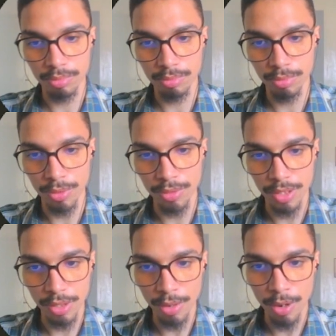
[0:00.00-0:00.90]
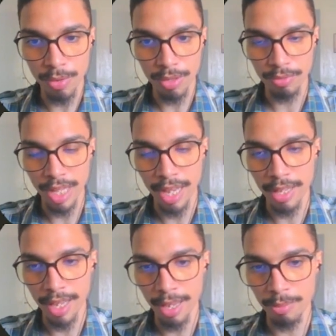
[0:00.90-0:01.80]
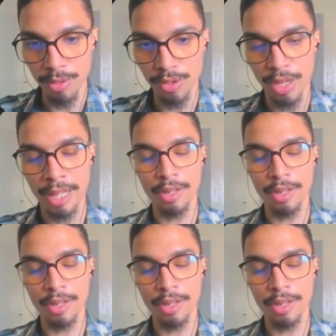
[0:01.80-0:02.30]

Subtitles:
put 0 if that happens. And